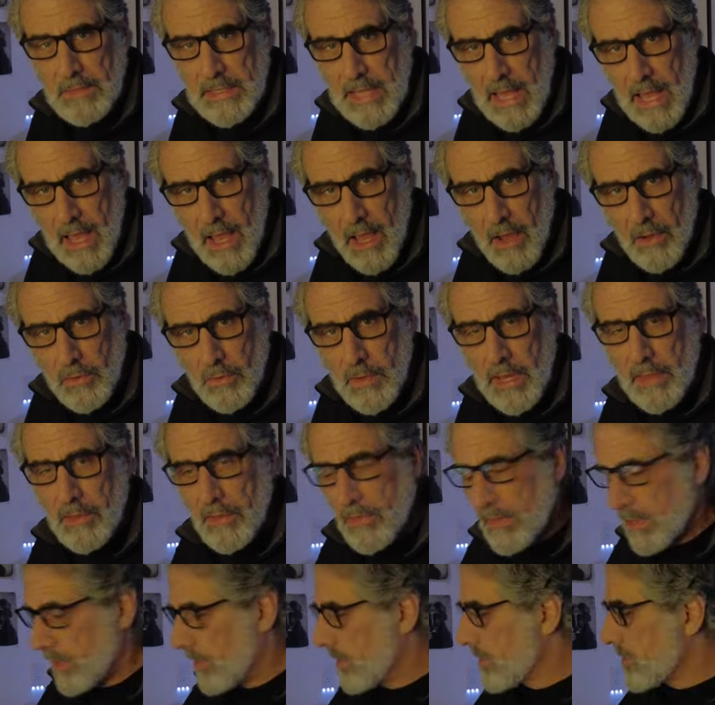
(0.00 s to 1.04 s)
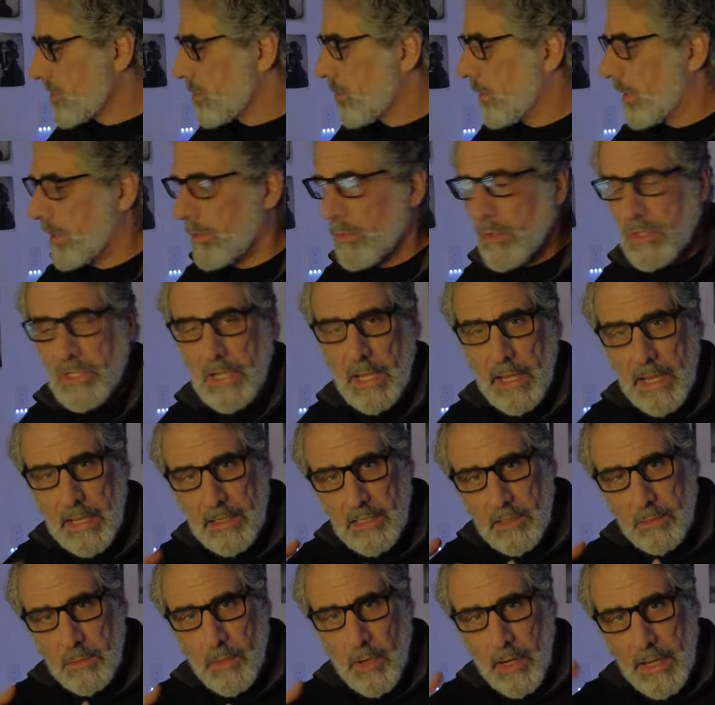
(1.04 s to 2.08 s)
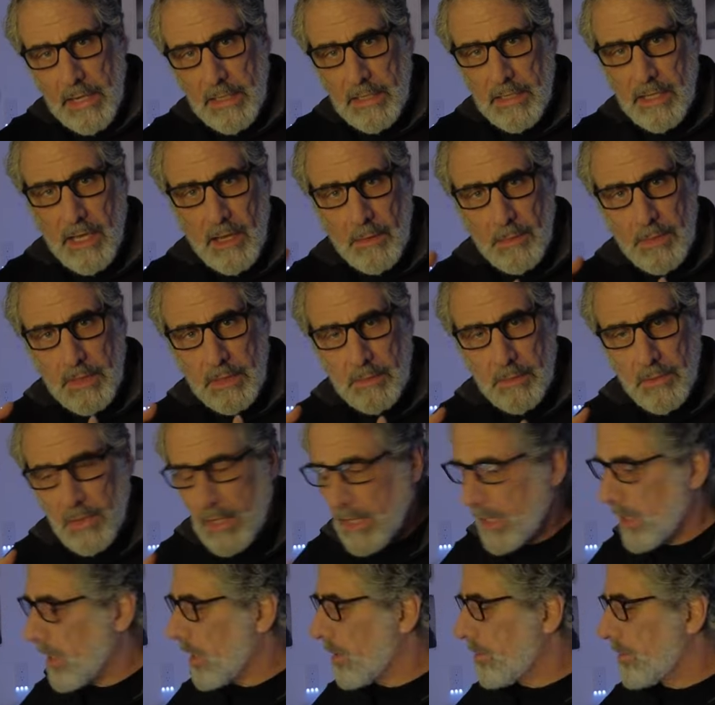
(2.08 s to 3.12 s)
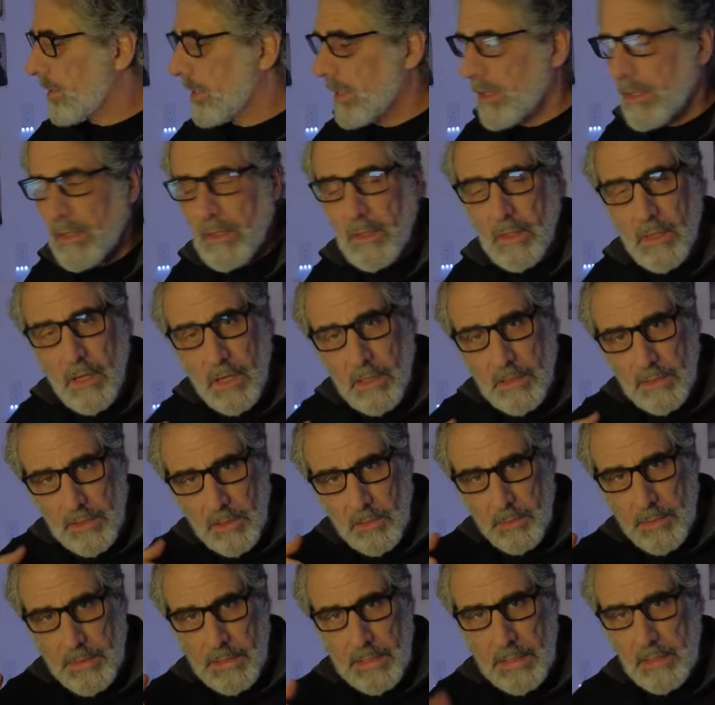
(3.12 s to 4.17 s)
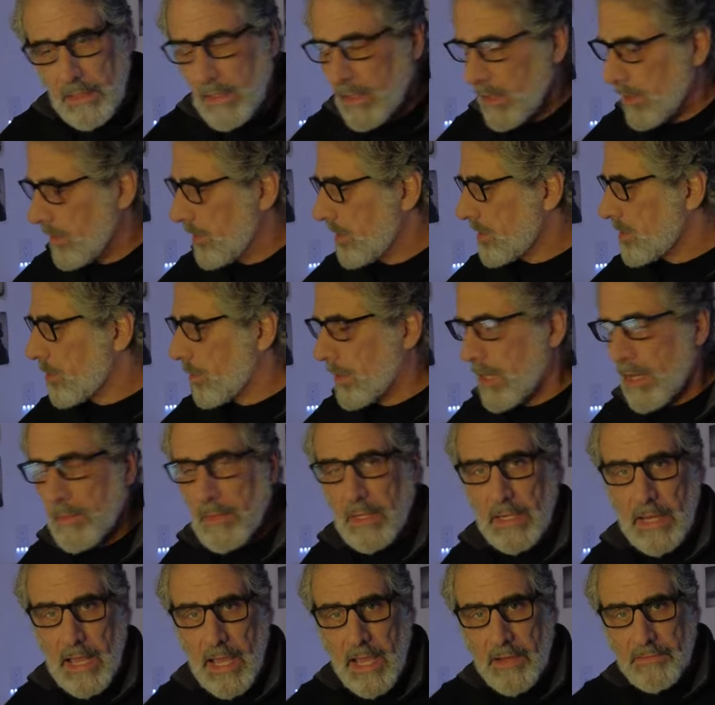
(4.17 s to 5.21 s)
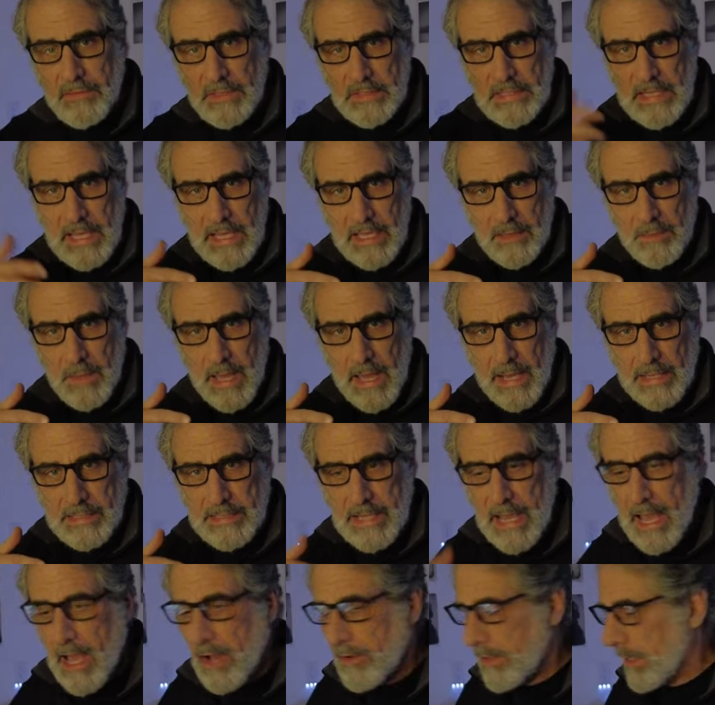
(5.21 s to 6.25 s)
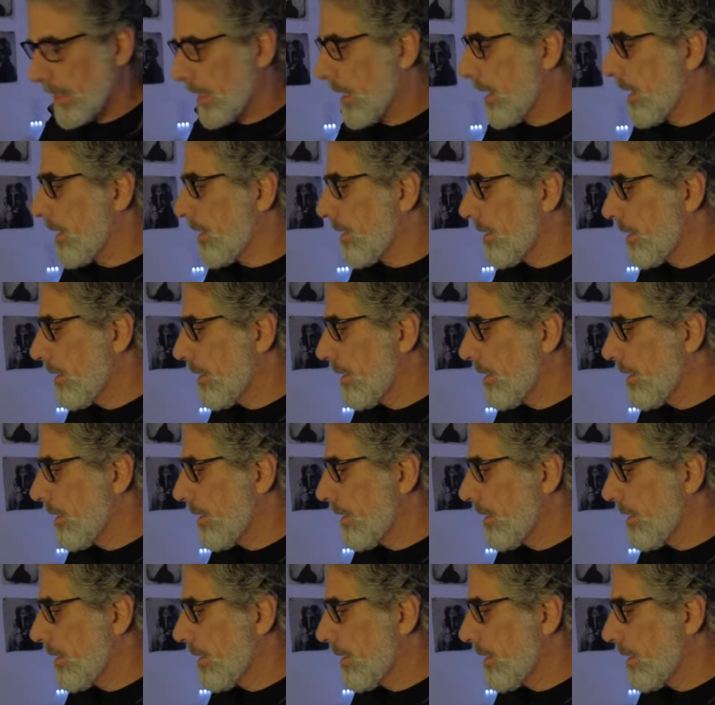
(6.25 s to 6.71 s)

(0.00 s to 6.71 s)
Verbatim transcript: down rather than this one, which I had to brighten up and bring up a little bit. This one I'm going to have to take back down again.